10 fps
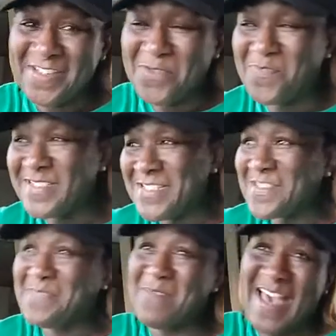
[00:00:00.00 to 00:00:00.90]
you put
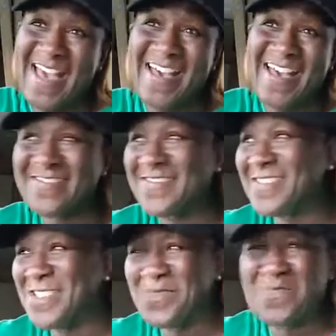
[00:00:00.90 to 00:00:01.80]
your smile
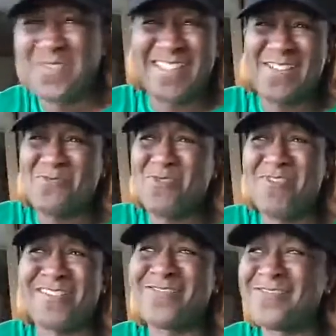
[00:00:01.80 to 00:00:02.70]
on, and you put that
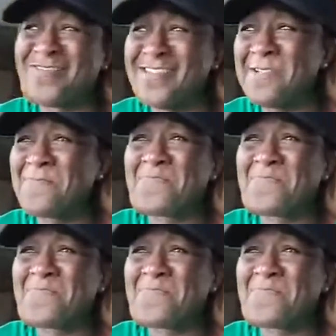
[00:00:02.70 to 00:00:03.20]
walk on,